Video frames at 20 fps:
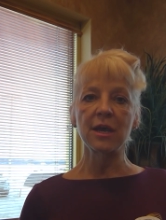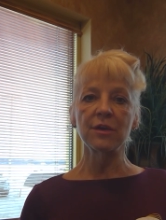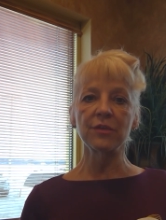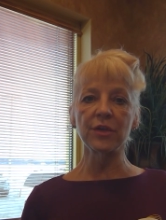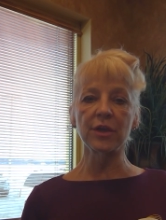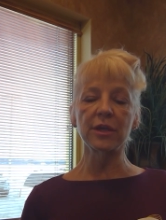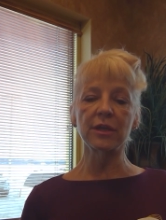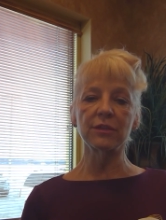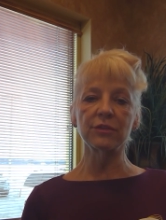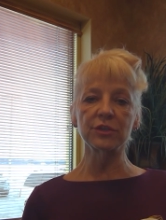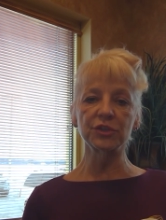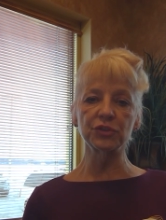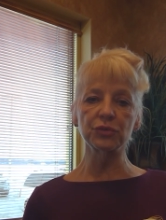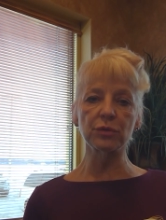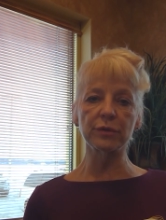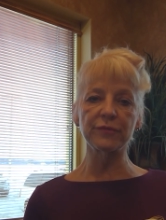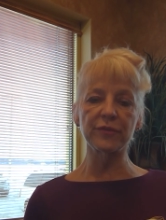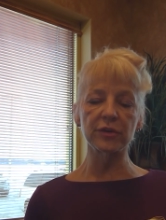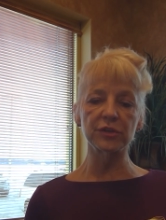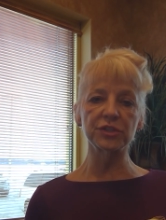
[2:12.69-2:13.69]
the
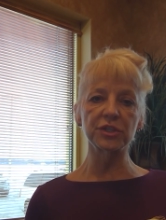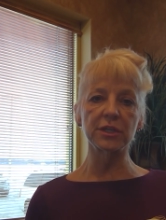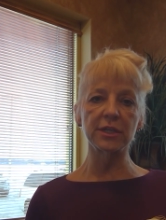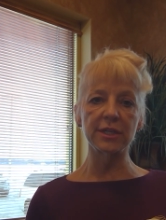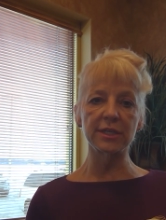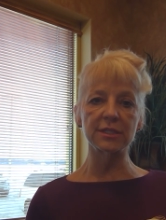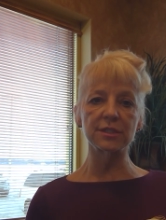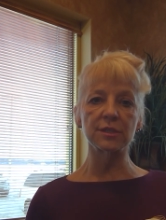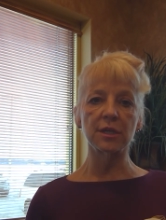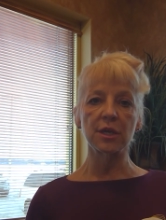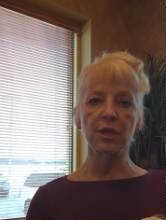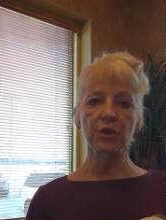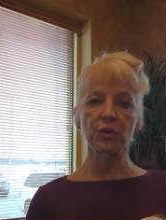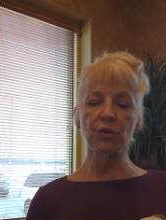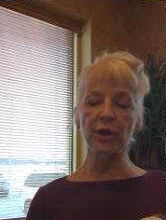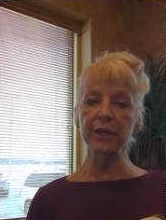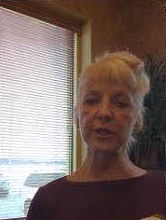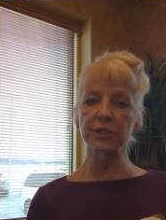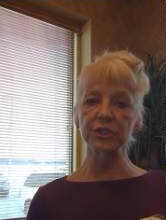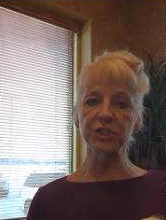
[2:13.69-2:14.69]
short version is
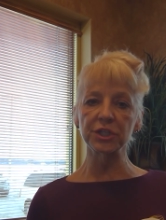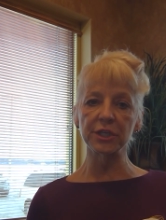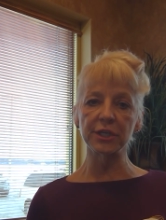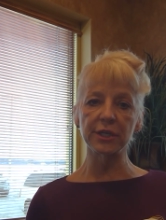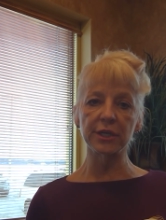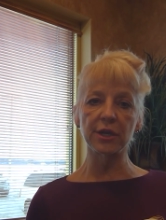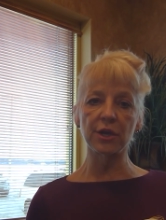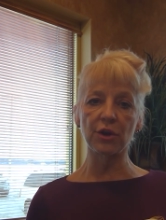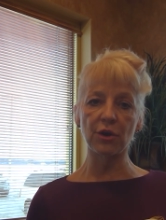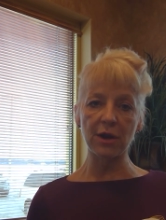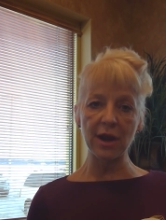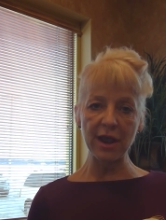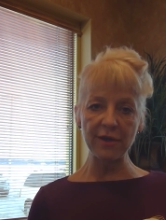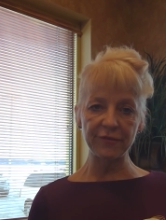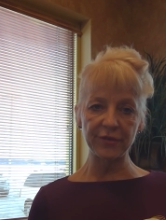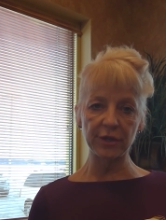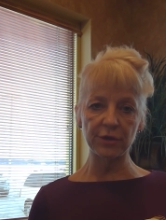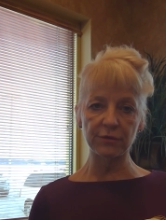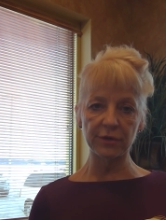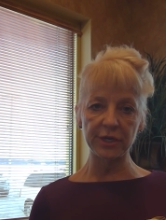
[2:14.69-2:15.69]
greater
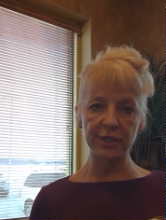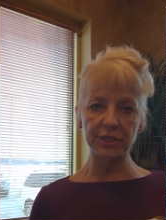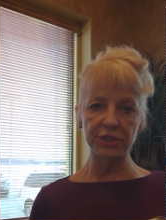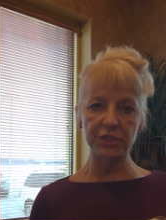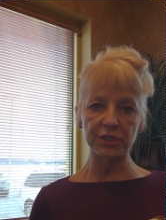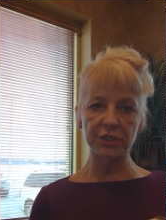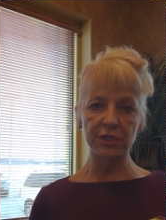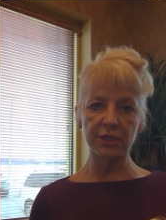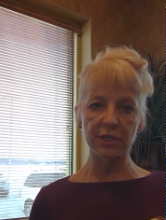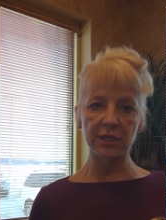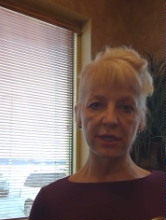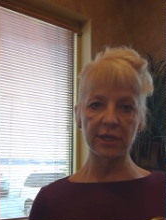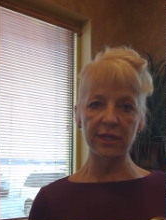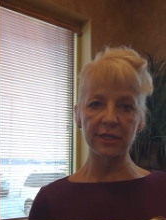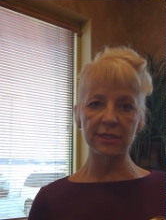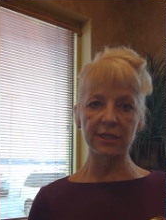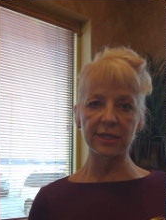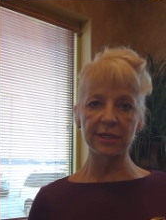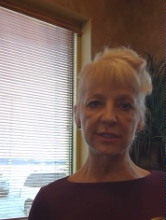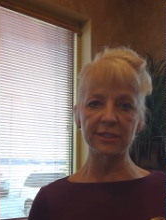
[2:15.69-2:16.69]
geographic reach
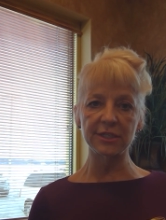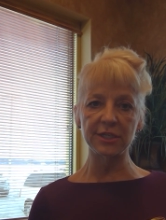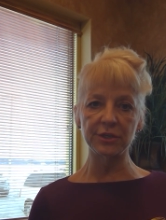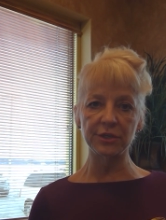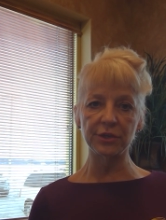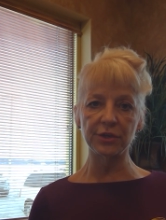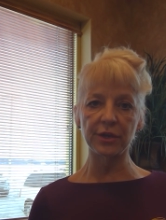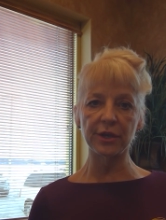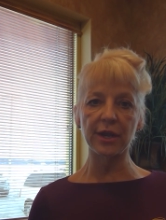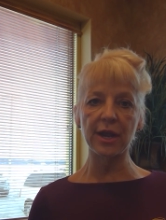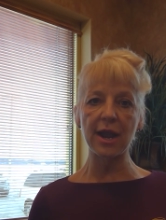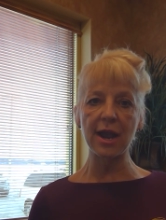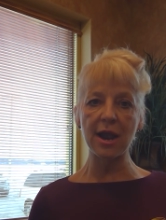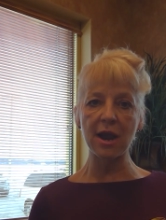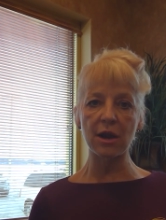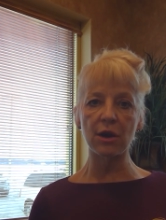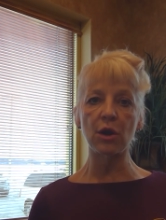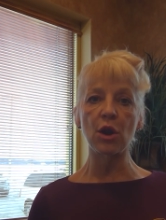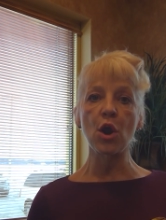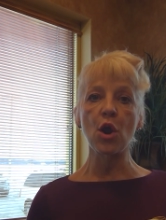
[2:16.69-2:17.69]
and continuing
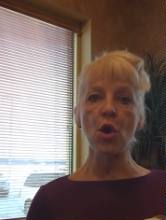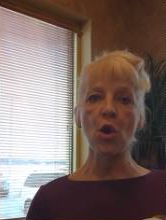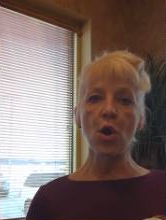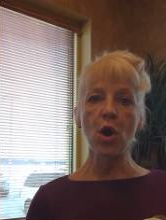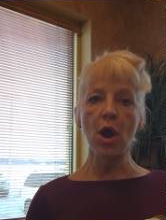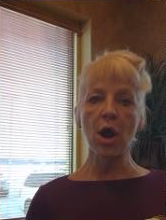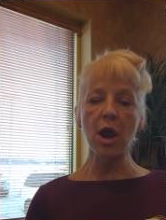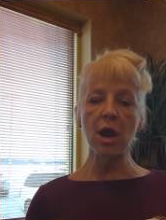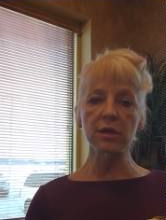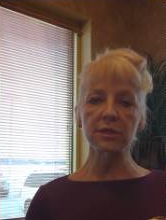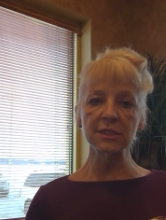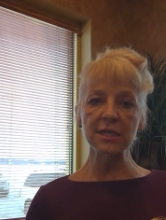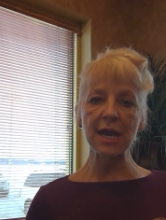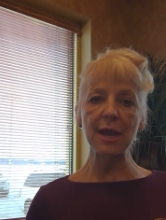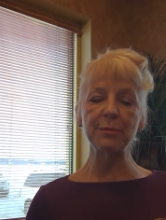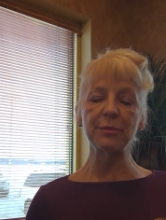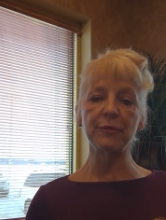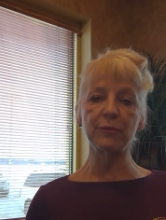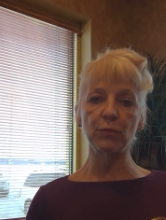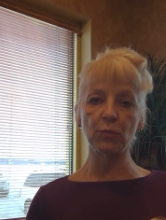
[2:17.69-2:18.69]
our
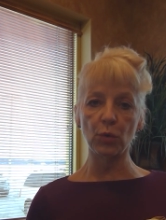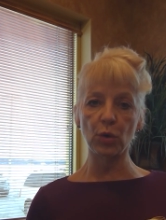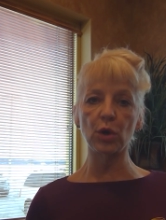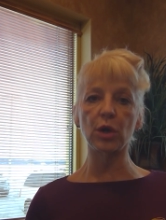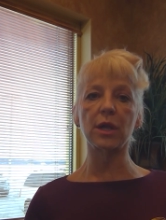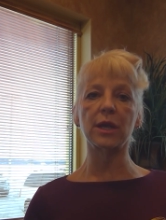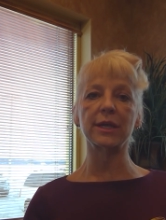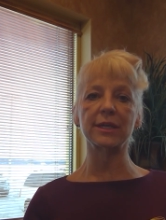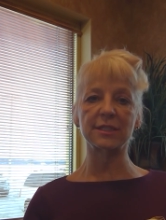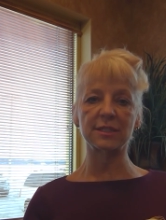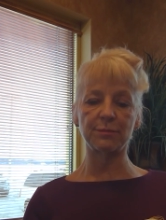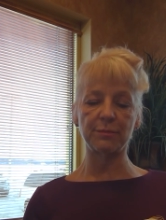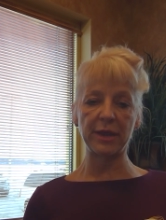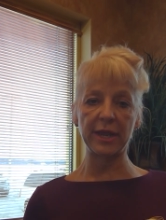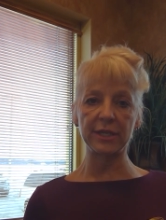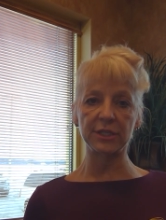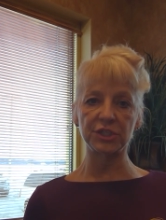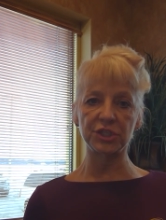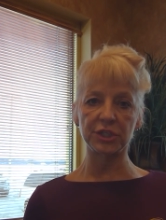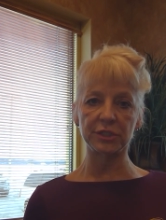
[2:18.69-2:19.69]
type of work
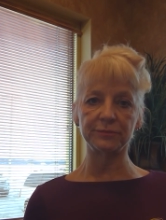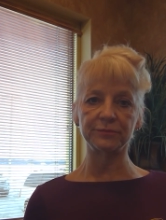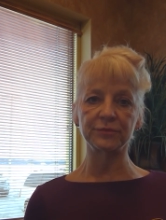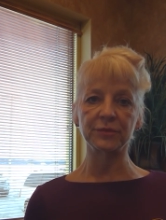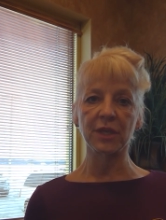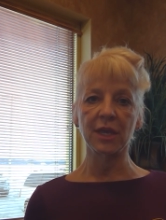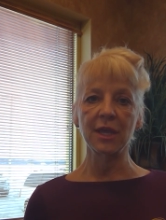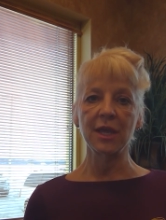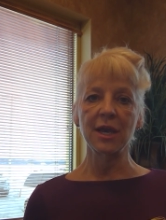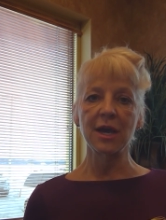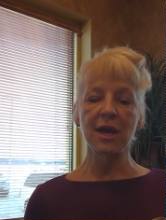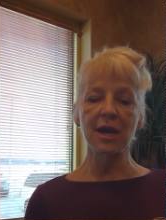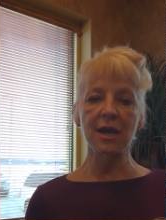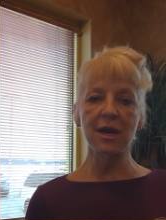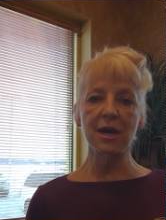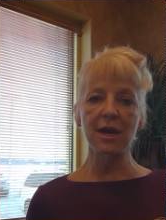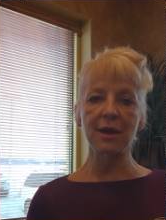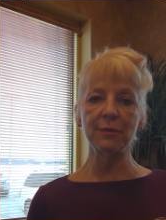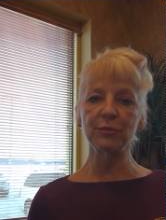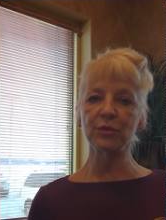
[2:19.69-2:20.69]
expansion.
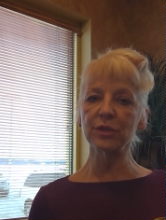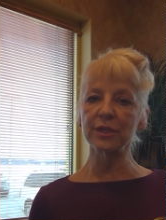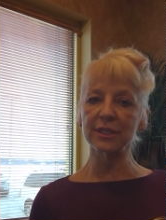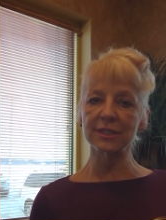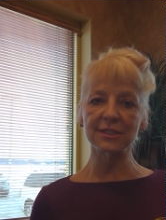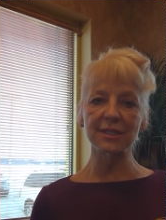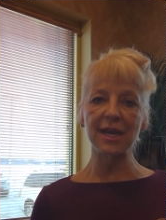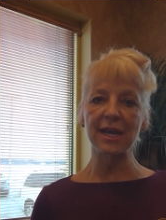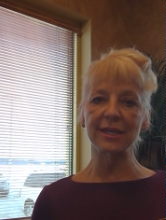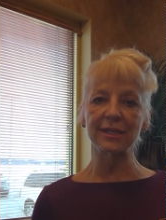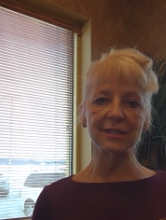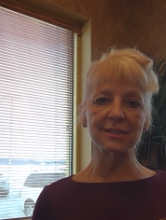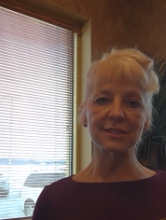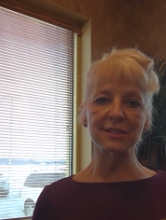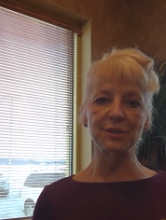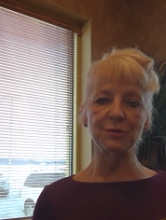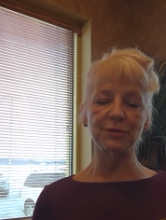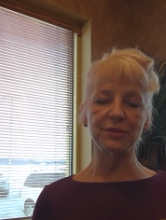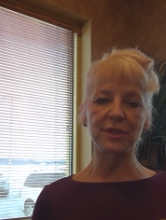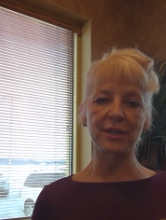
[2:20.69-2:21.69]
I'm really excited to
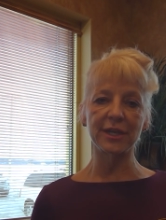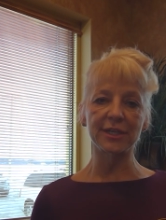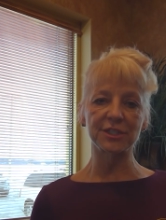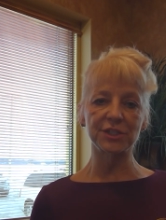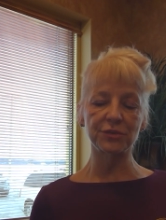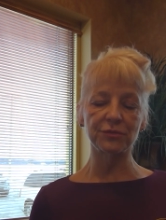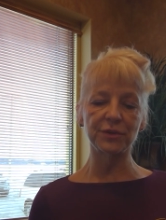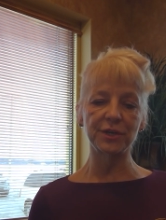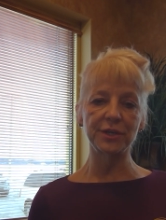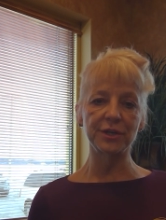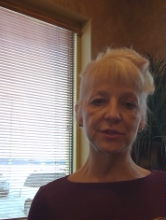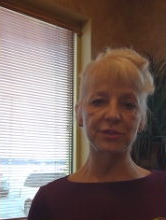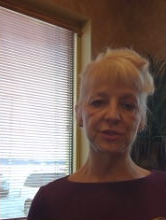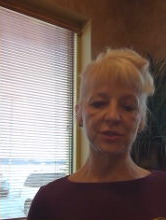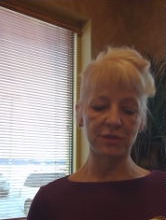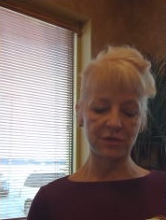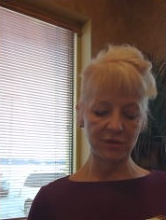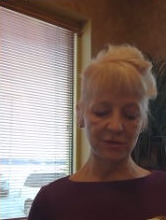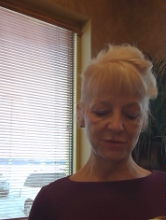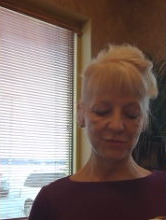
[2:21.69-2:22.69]
see what the next 3 years
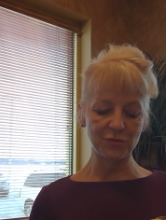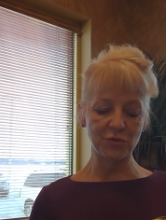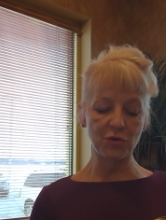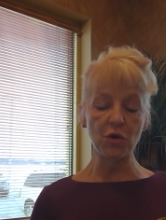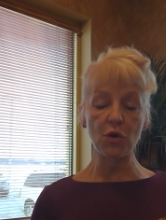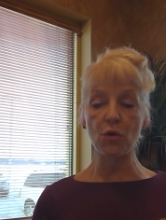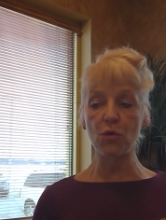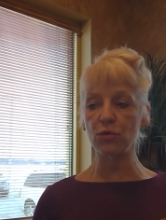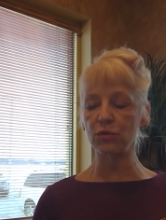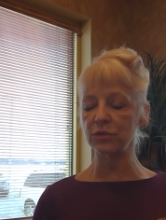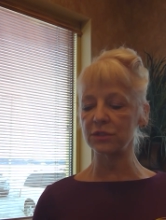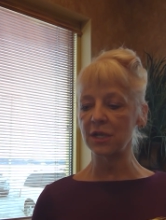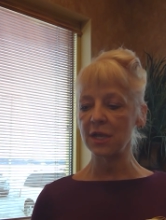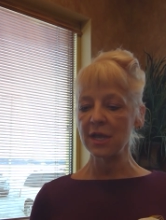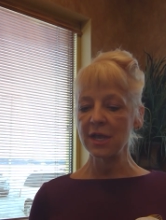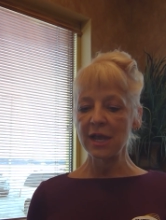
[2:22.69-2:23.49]
will hold.